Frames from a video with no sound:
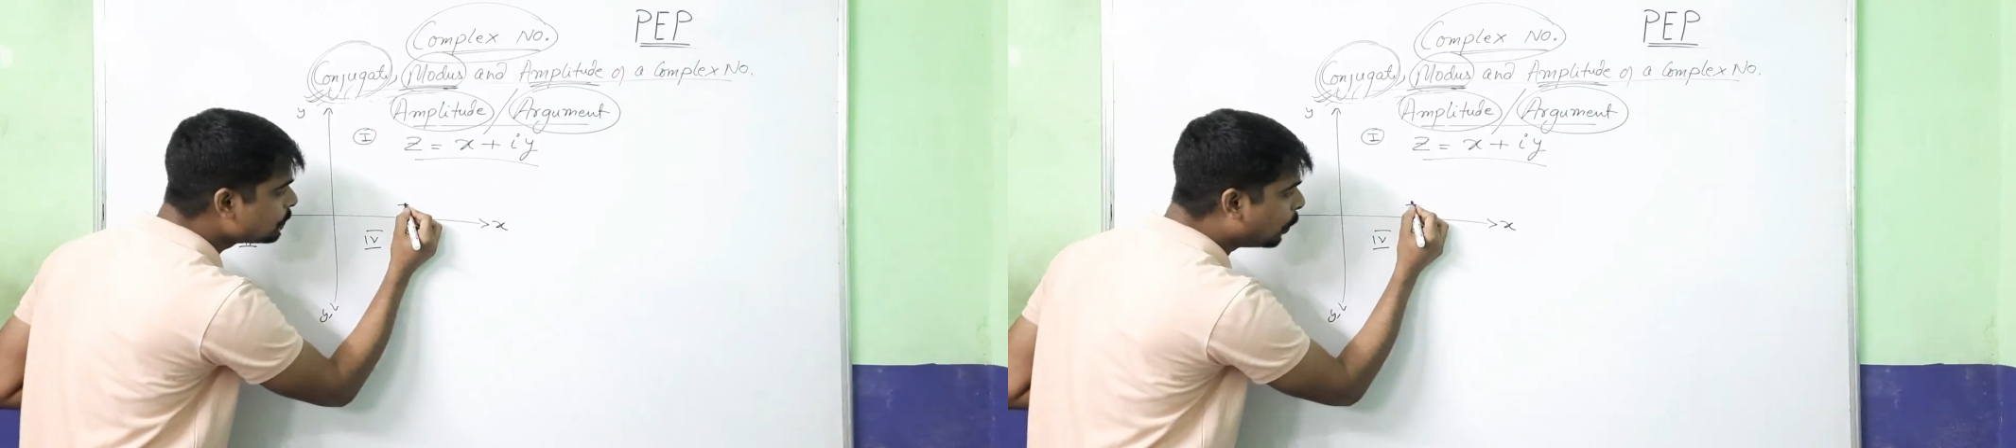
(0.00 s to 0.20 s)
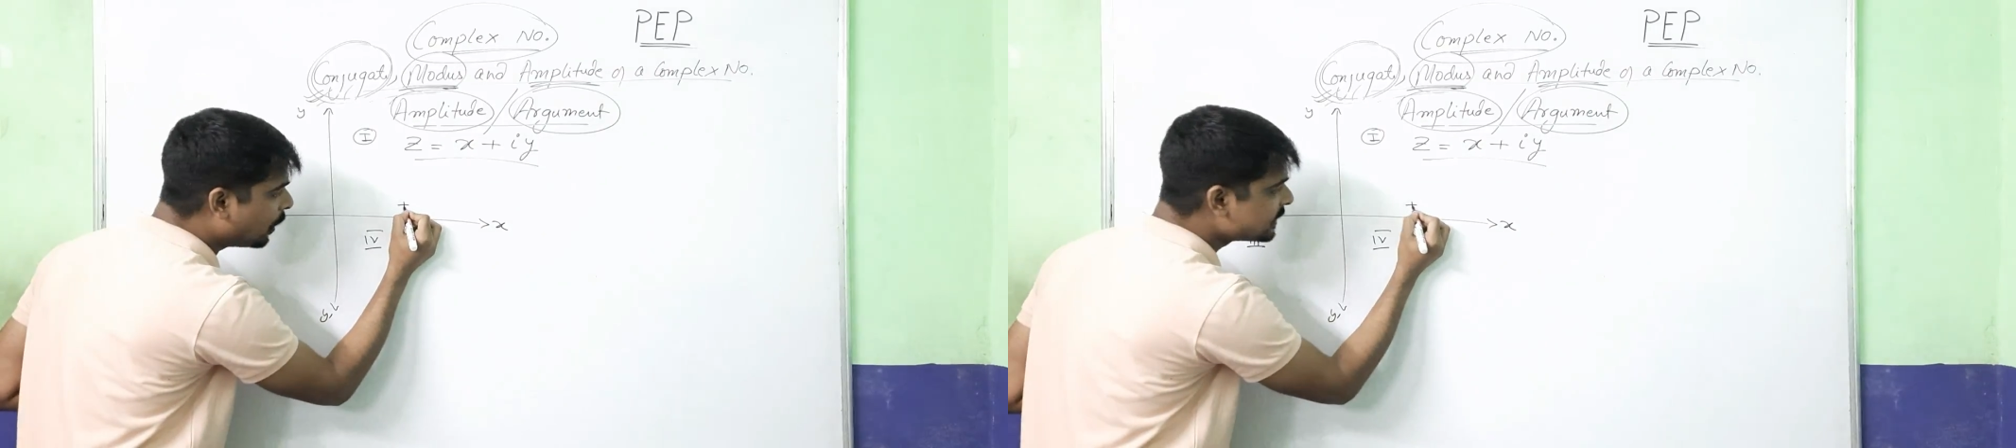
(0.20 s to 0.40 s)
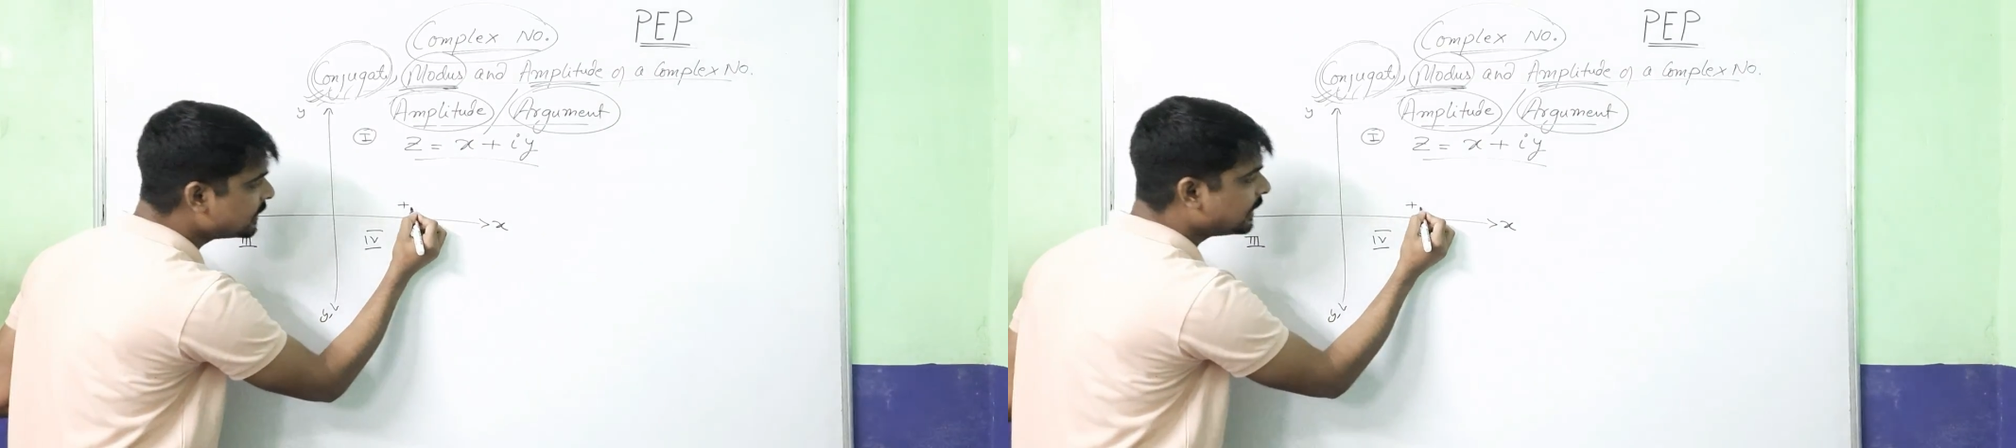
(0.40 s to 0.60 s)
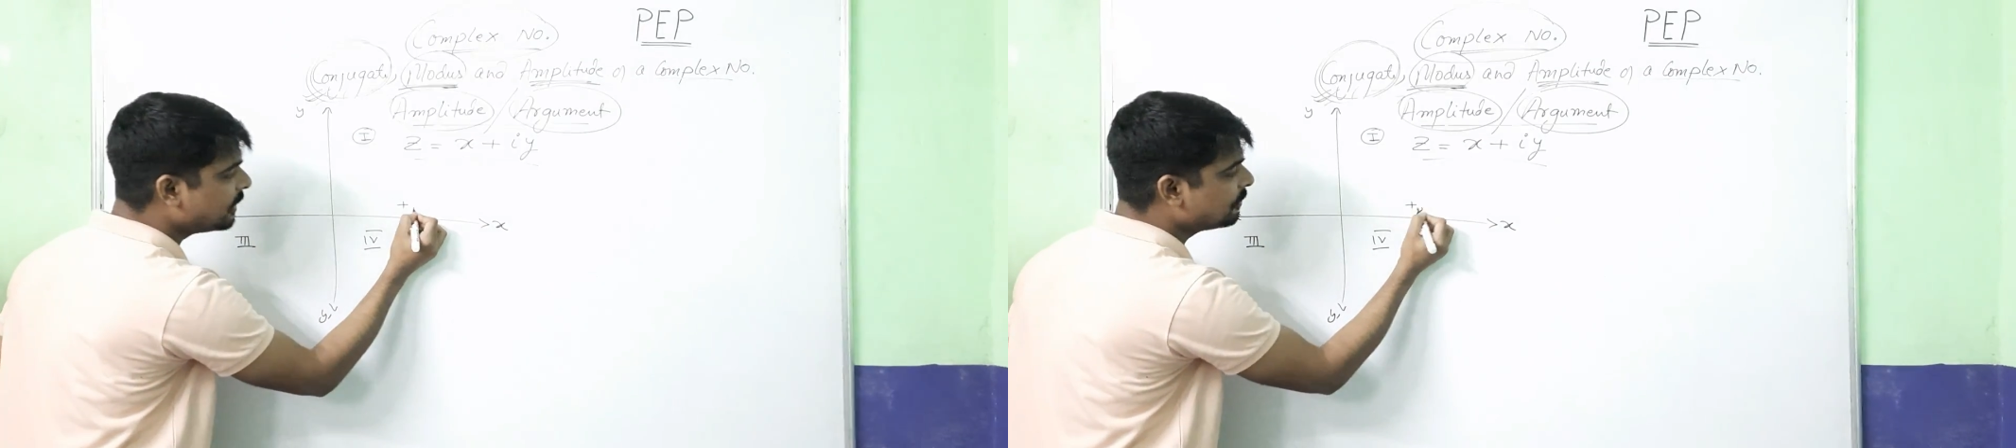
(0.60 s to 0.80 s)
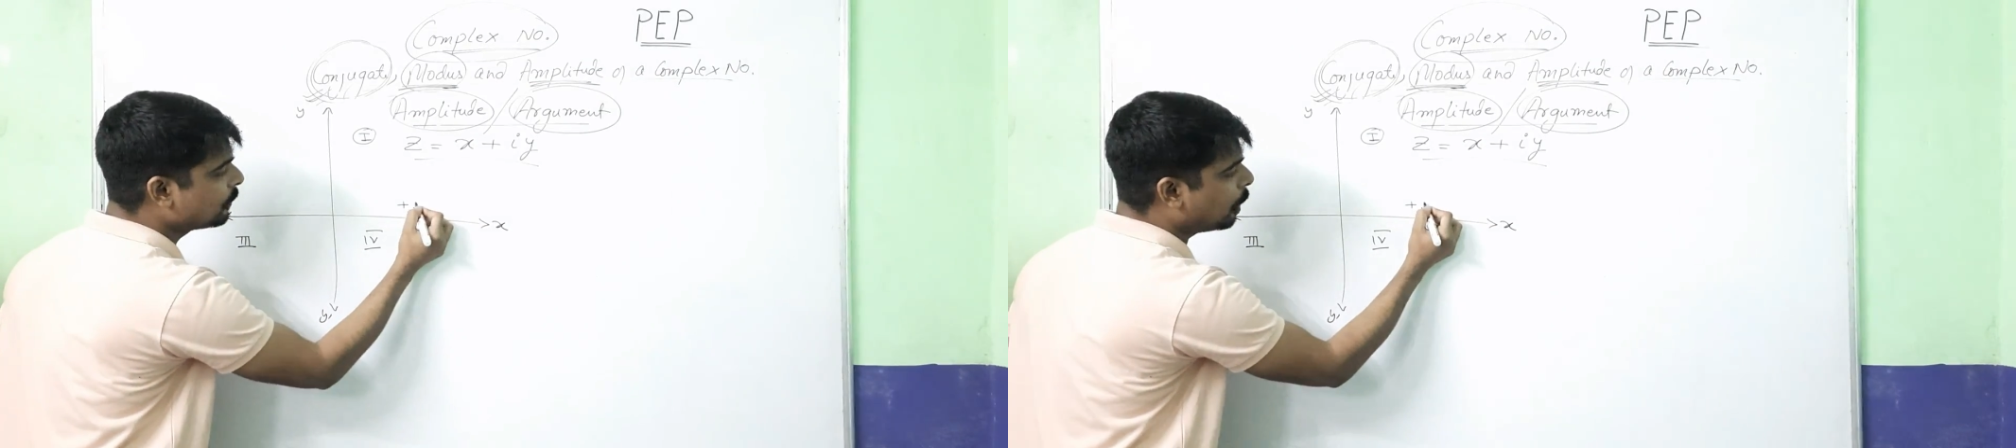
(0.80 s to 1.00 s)

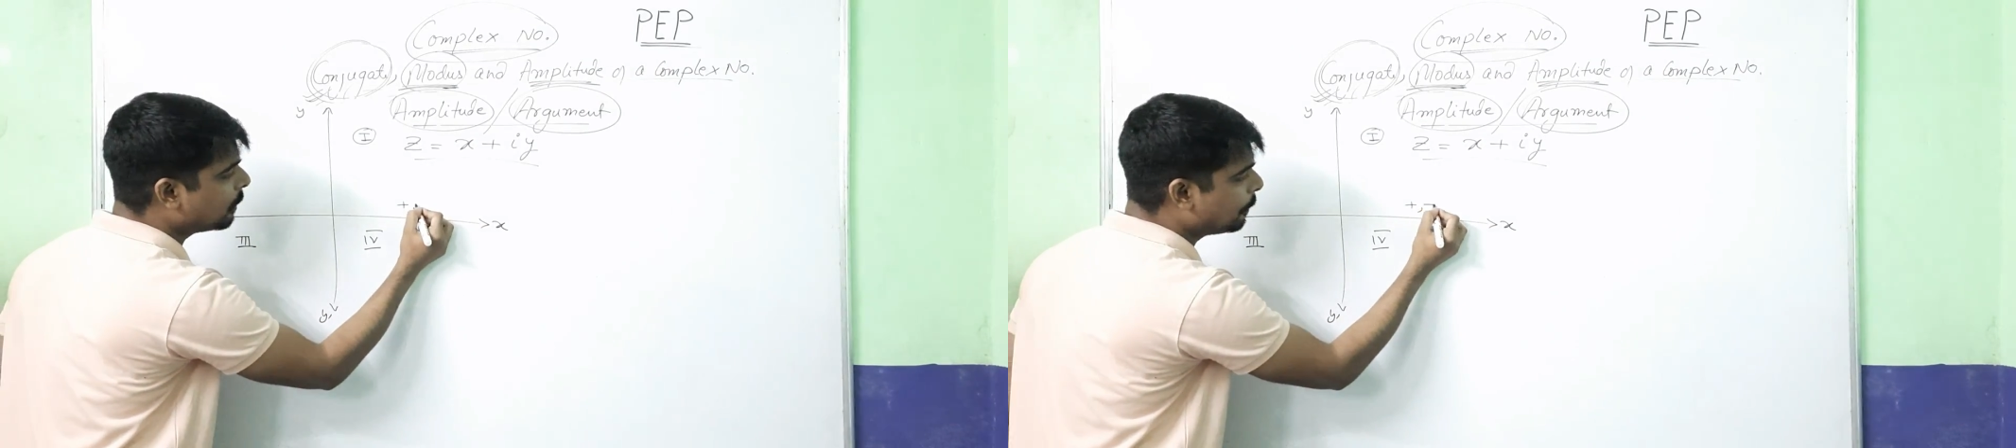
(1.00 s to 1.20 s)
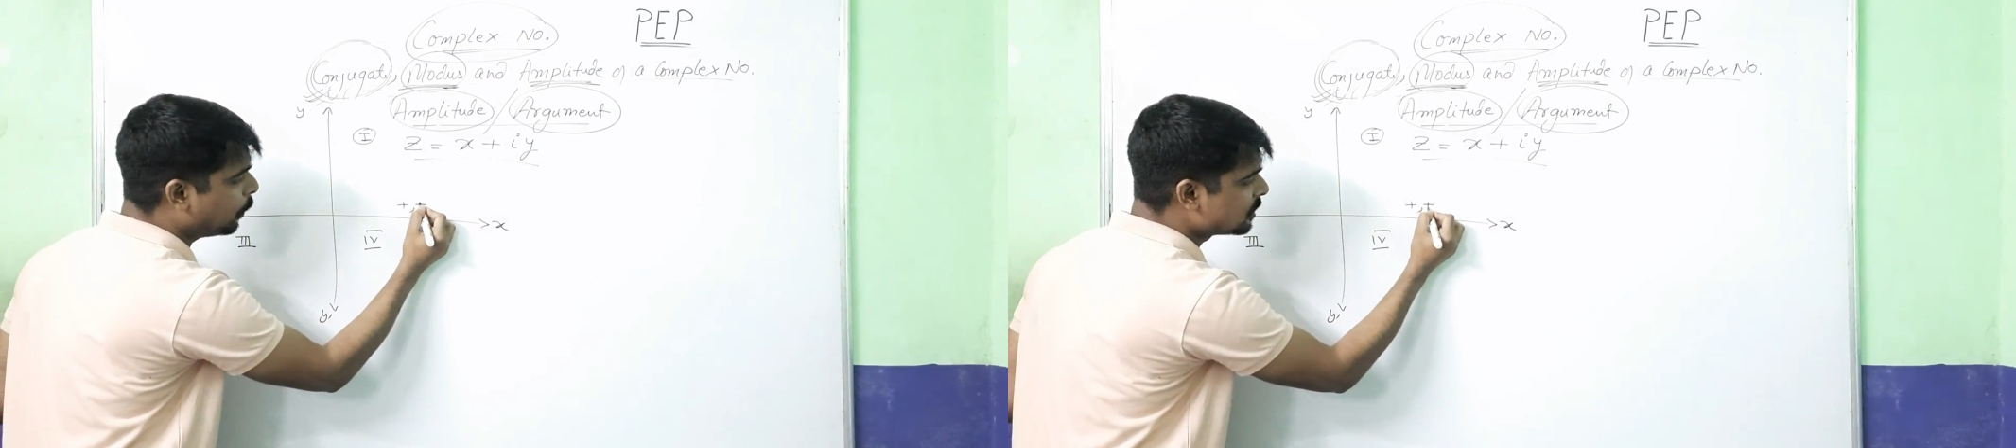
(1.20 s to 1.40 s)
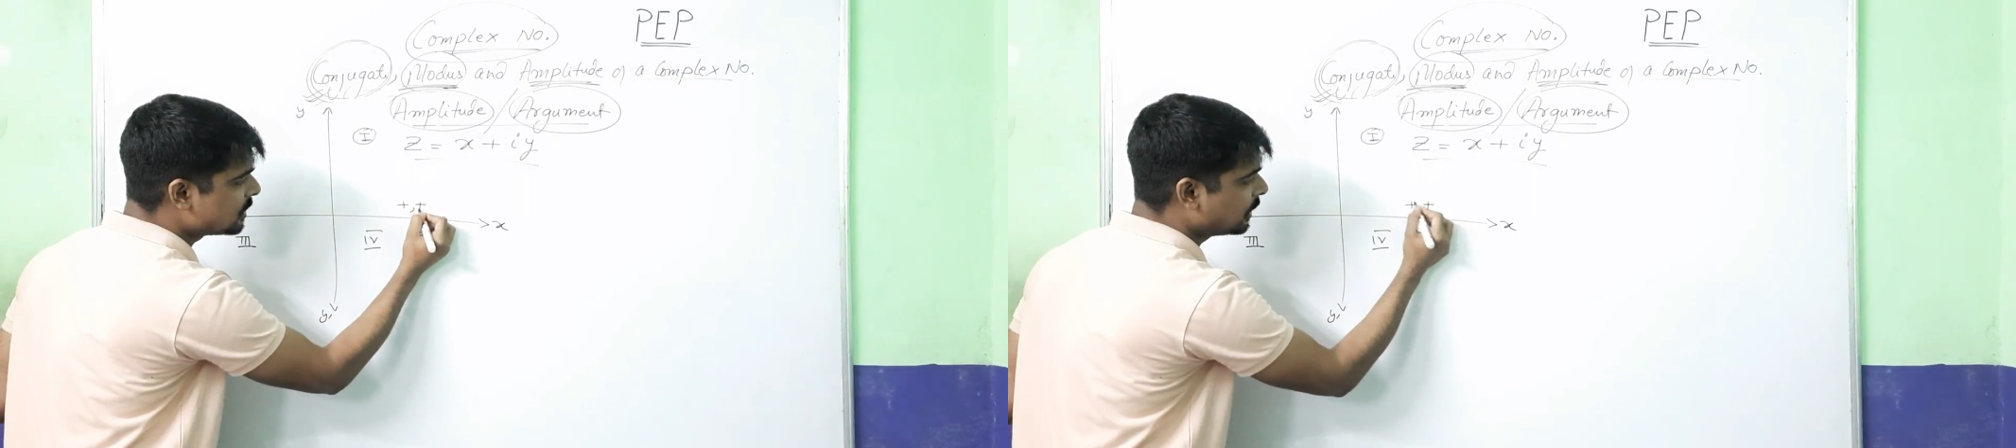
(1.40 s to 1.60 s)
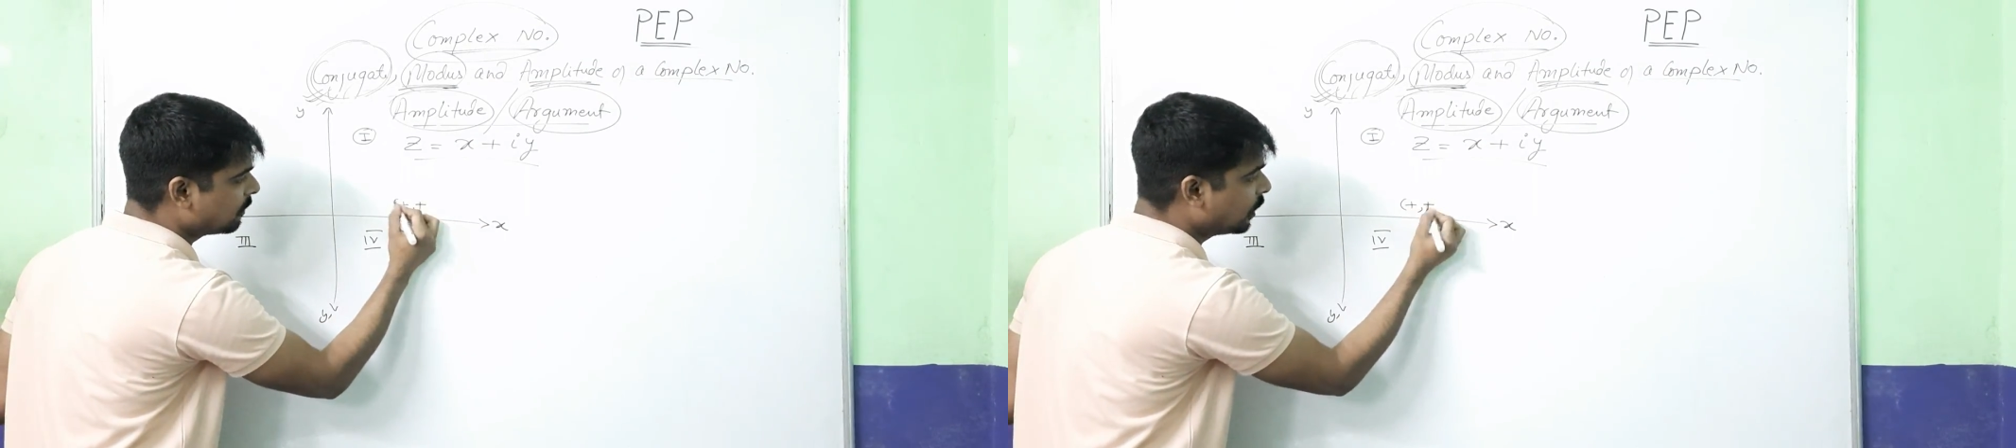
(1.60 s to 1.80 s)
positive comma positive.